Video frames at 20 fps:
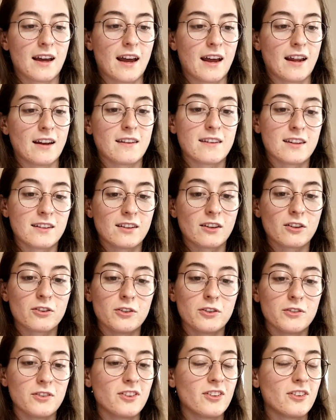And this
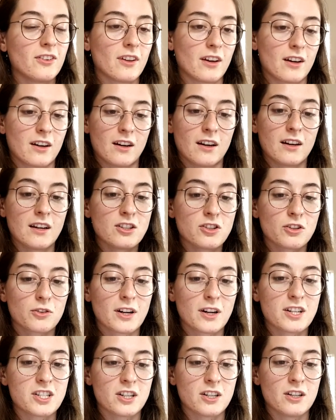includes uh,
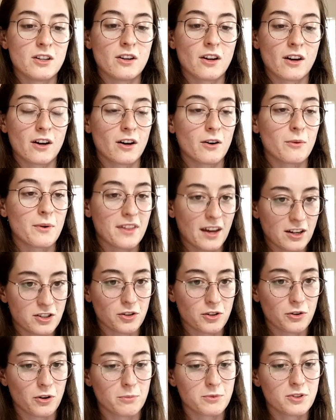integration uh, with
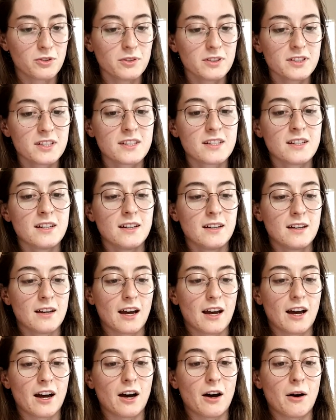HashiCorp tools,
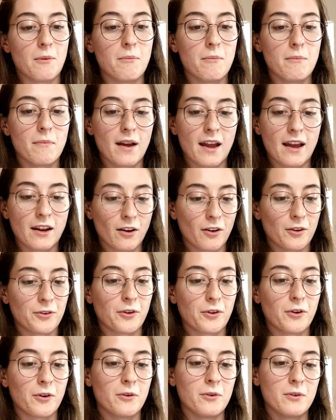um, and
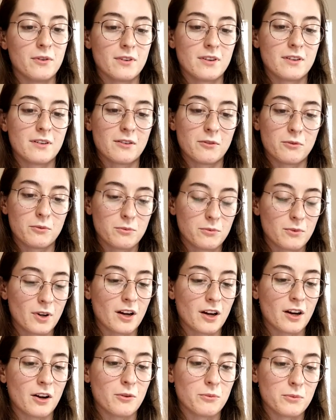also
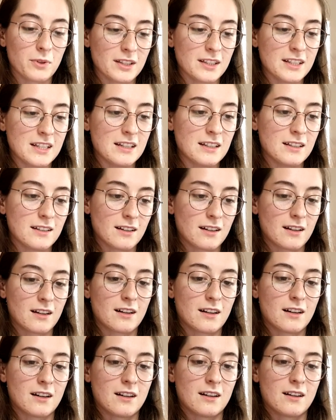really
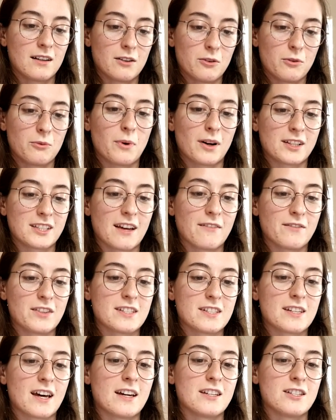want to
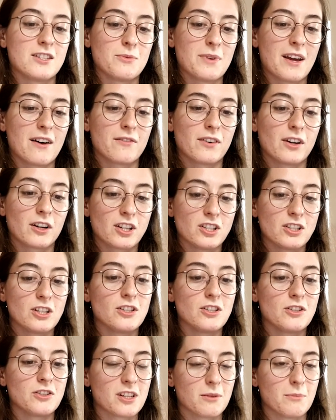emphasize we have a
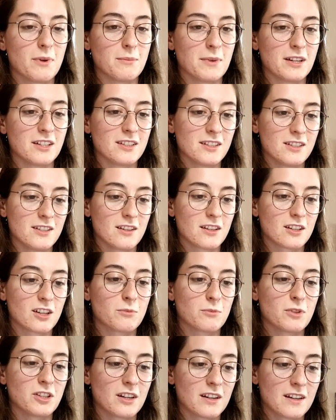continued commitment to the
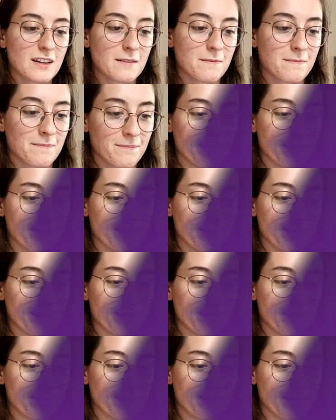community.